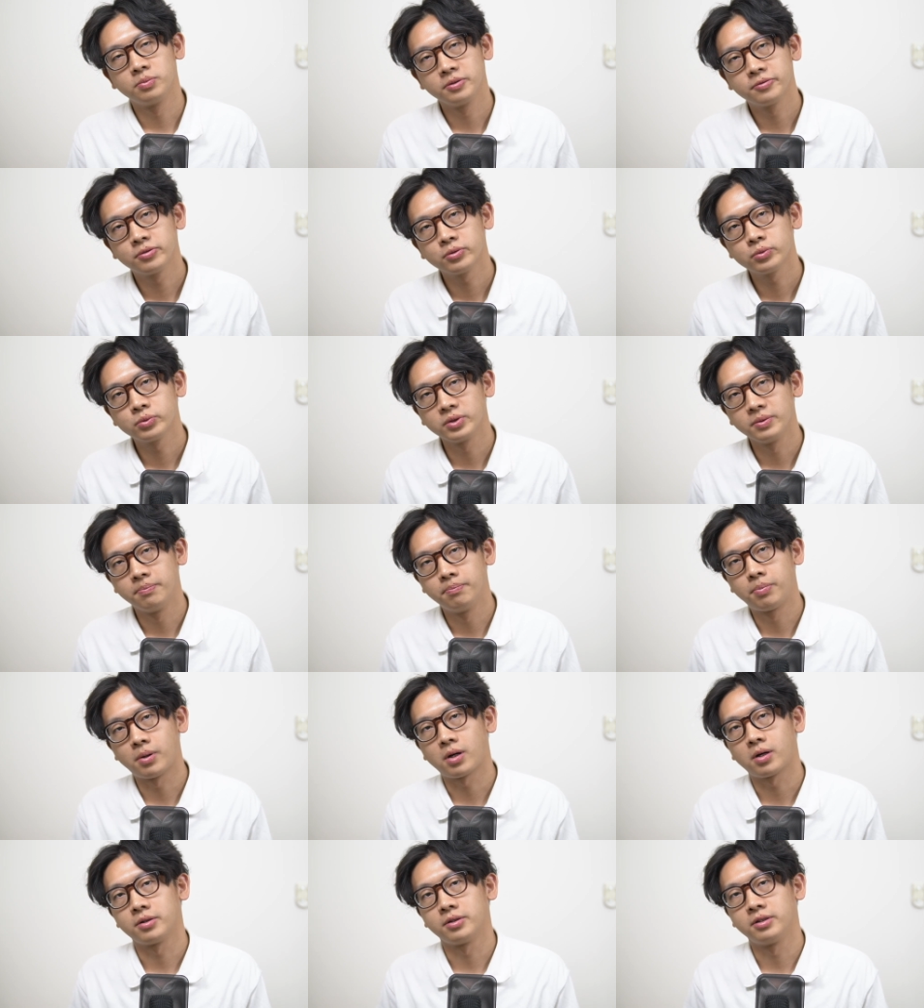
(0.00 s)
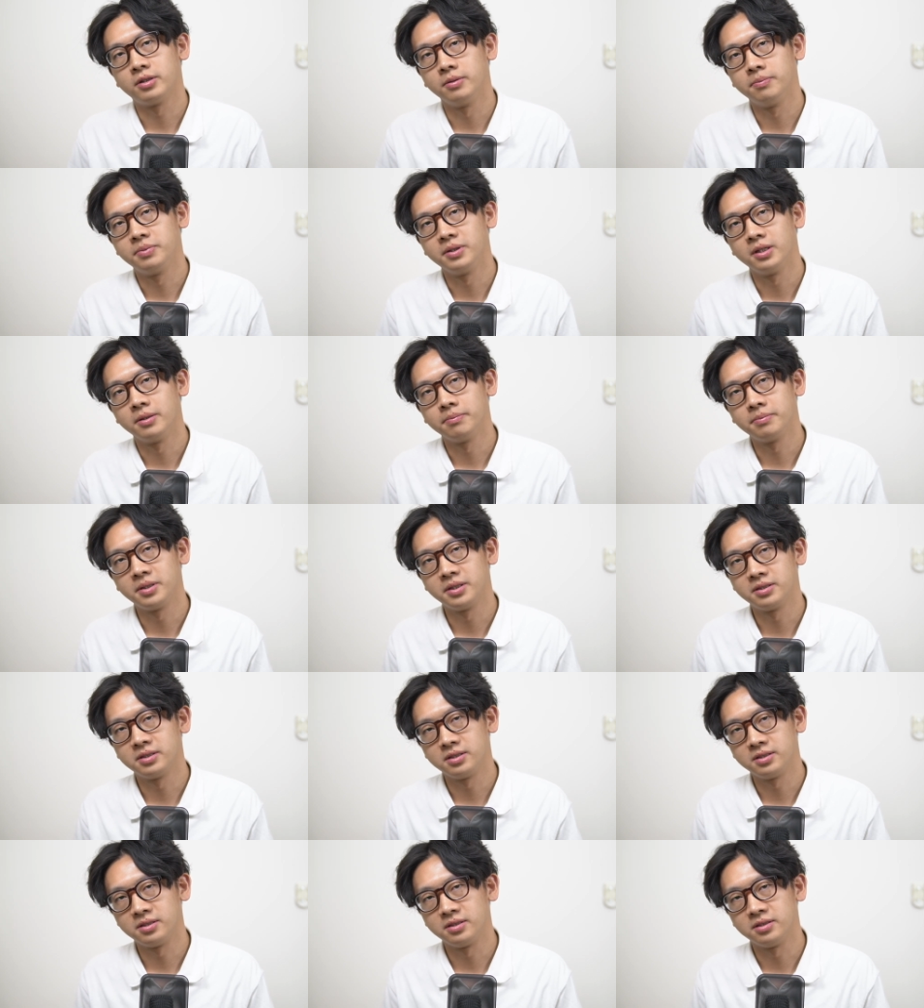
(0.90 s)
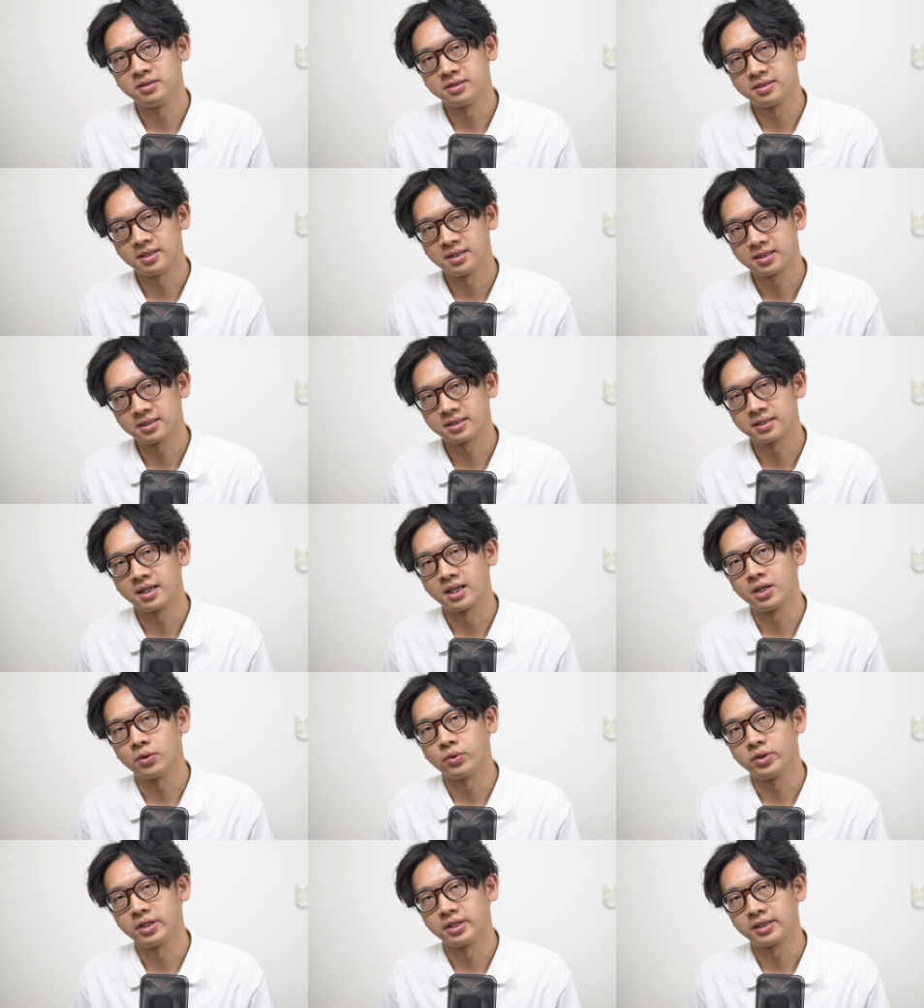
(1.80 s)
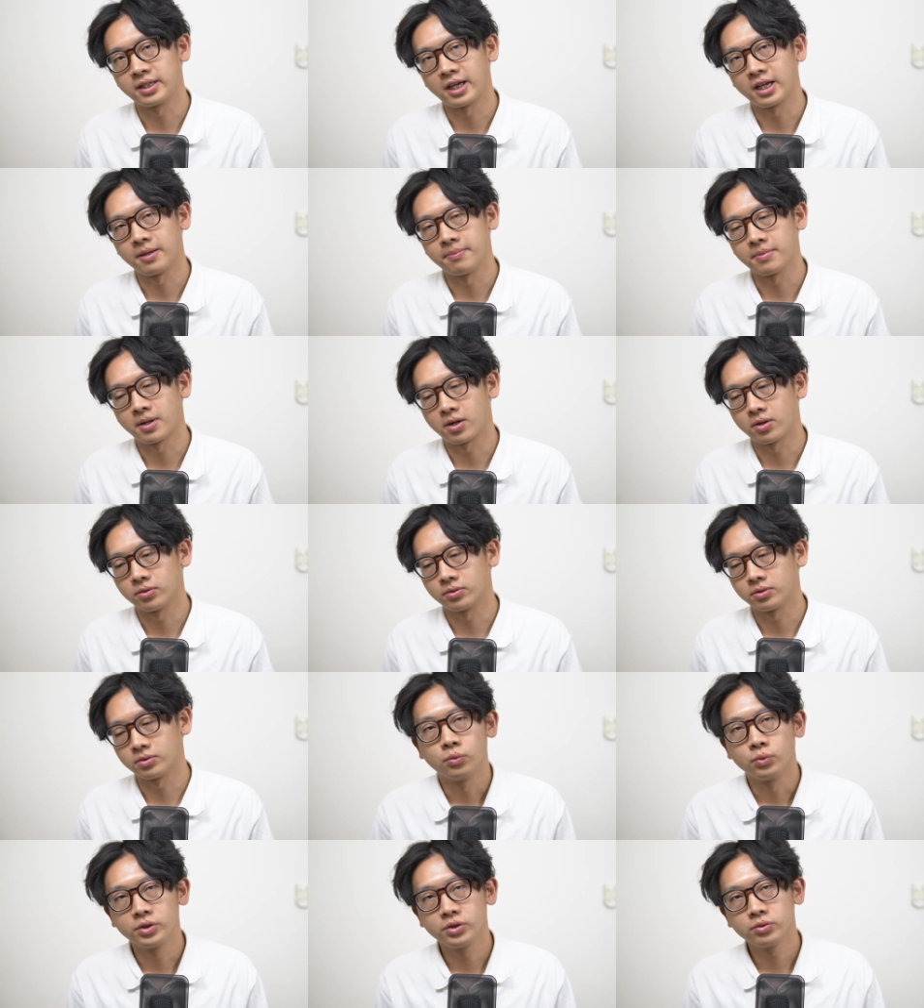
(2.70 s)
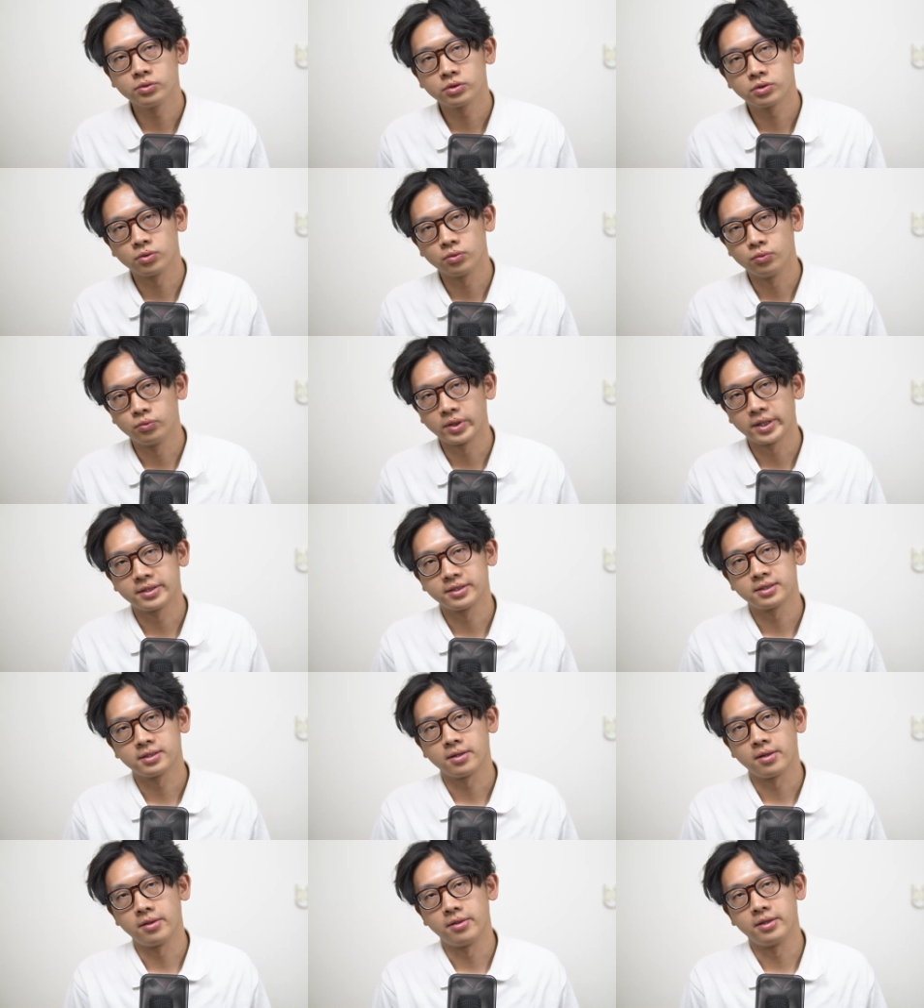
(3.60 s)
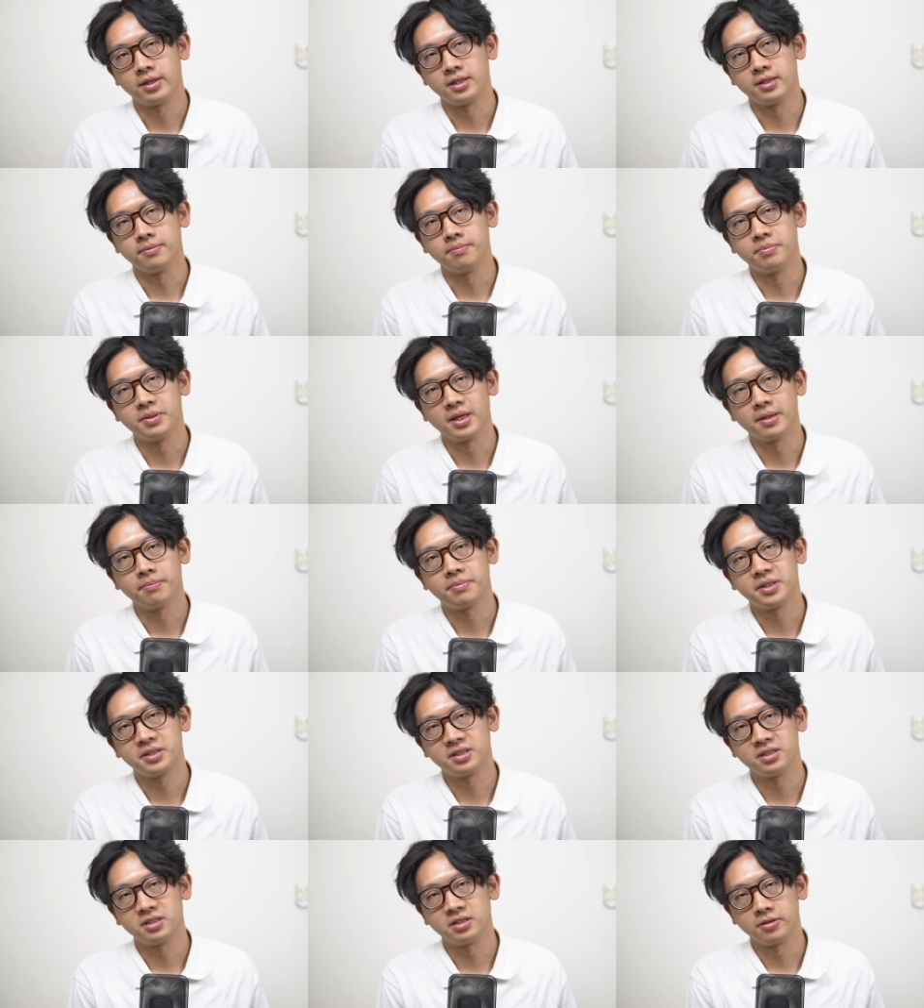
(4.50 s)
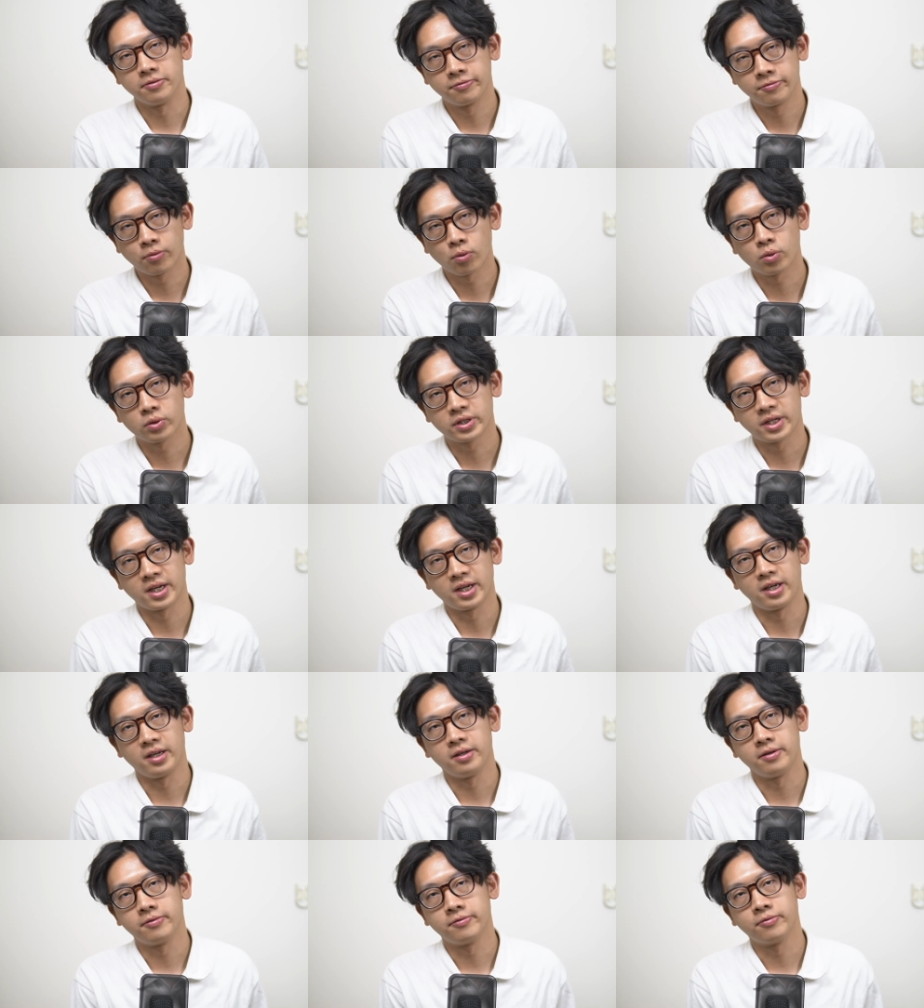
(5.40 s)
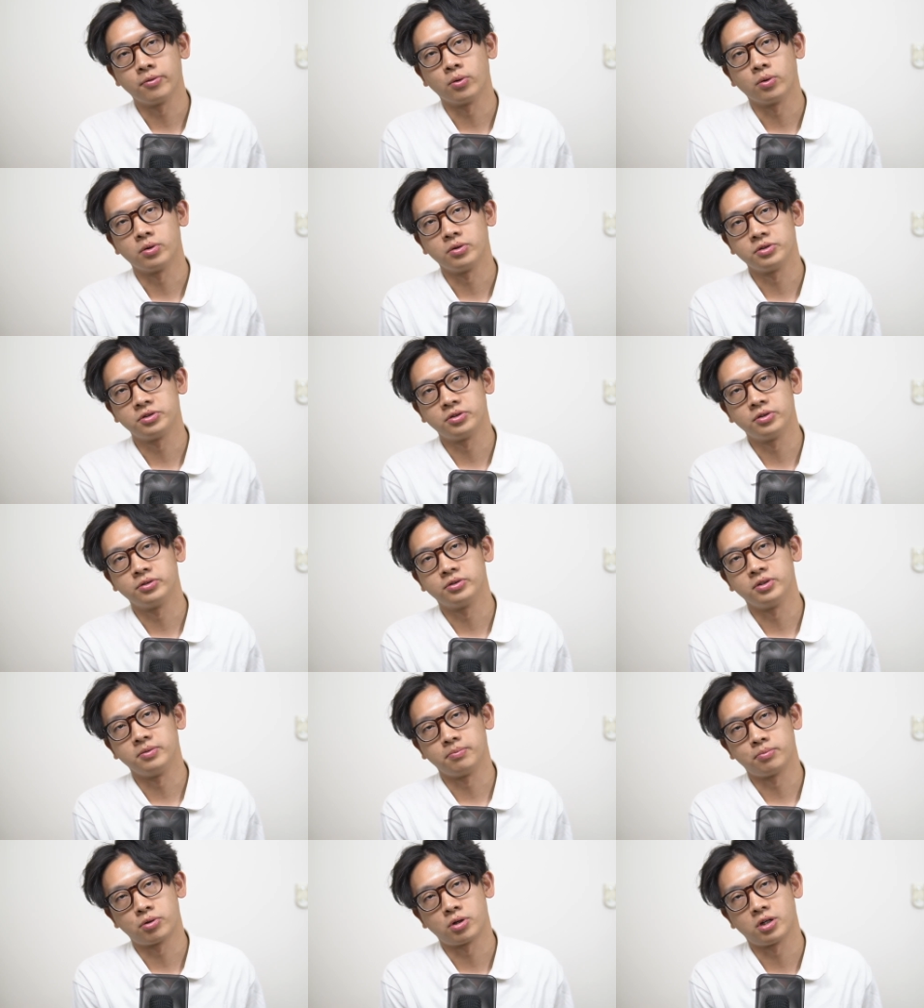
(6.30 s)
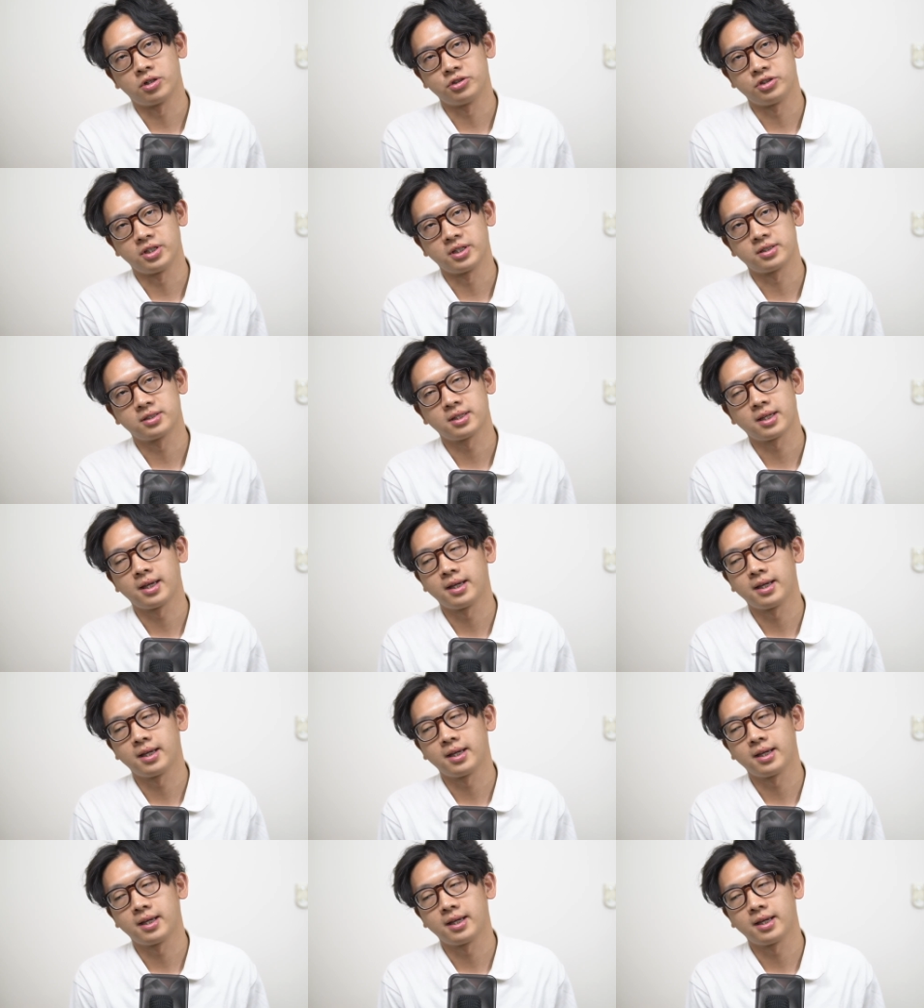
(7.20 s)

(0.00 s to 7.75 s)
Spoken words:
before we bought the BMPCC6K when it came out, we used to rent the BMPCC4K for certain projects.